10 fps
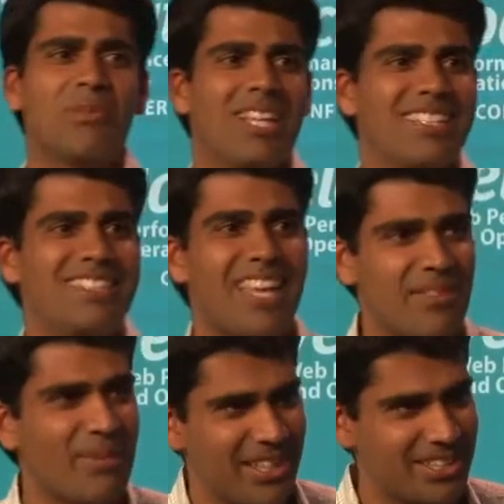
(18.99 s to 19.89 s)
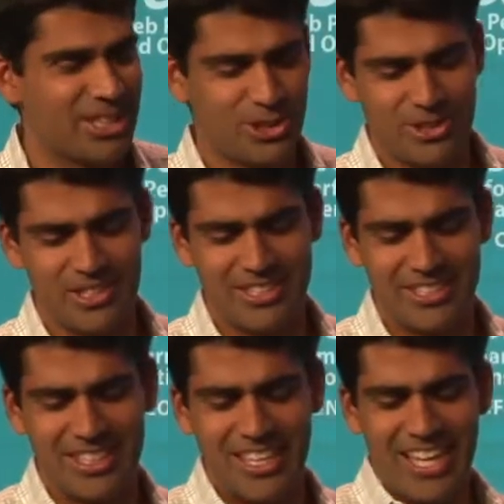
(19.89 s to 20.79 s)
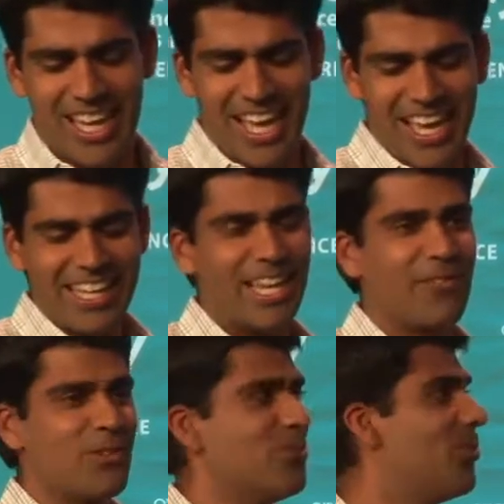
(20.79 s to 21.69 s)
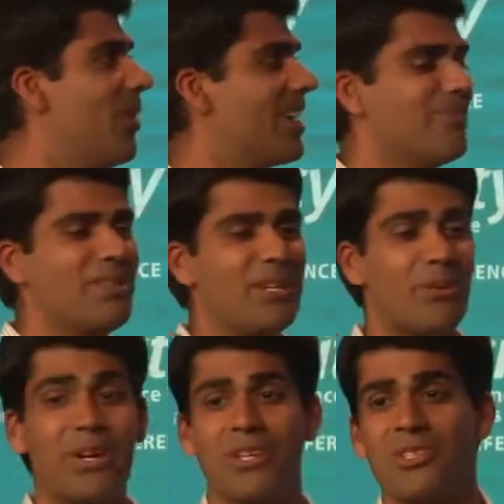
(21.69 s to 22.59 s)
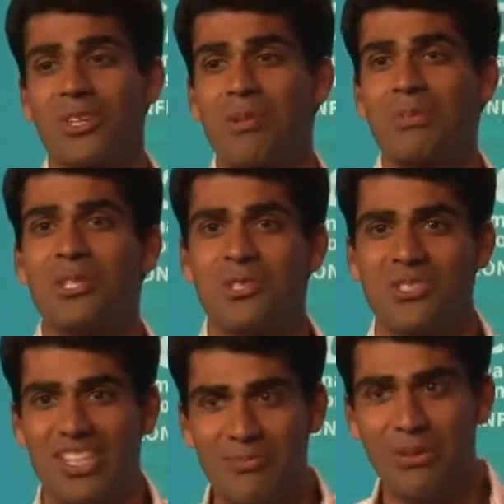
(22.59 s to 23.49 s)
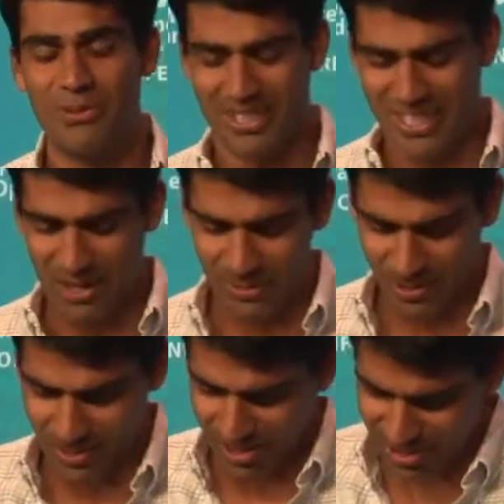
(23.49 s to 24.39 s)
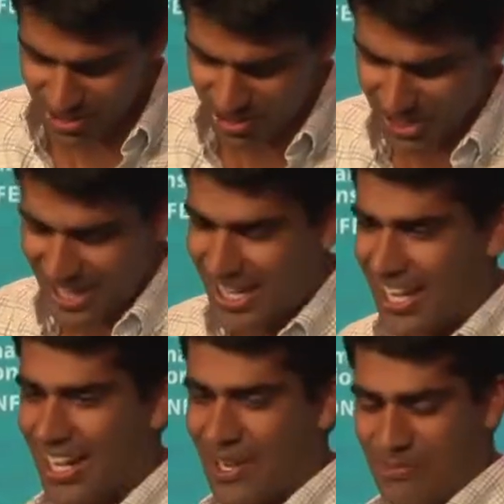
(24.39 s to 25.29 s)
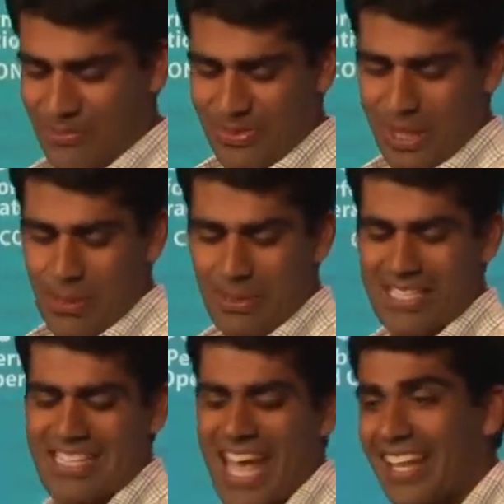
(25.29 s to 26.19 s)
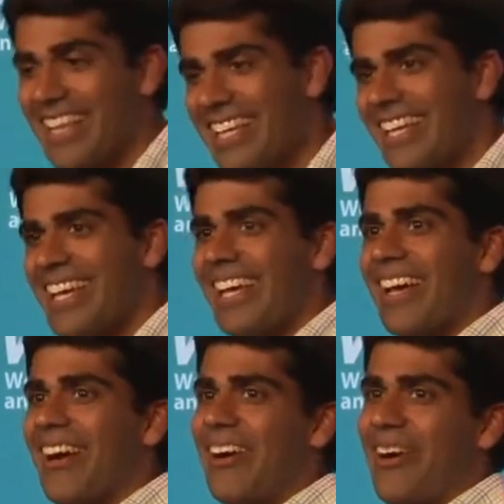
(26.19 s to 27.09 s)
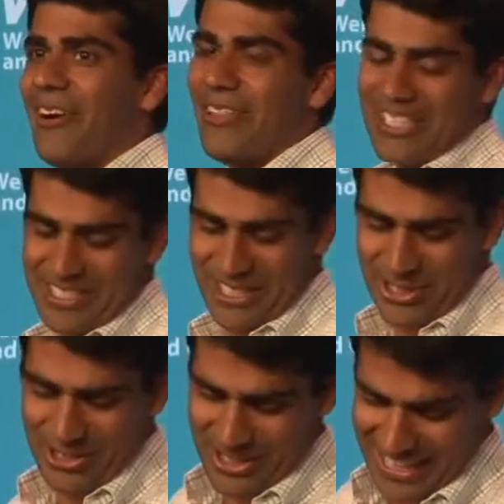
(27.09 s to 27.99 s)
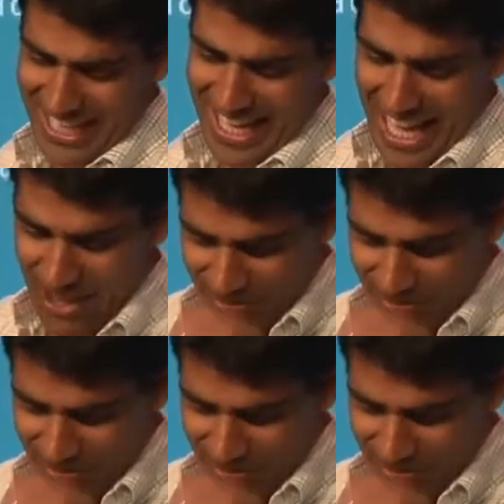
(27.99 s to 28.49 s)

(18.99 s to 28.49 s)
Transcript: collects death metal t shirts. And if you want me to wear your startup t shirt, send me one. I wear a large. Um, but sadly, uh, all these t shirts that I have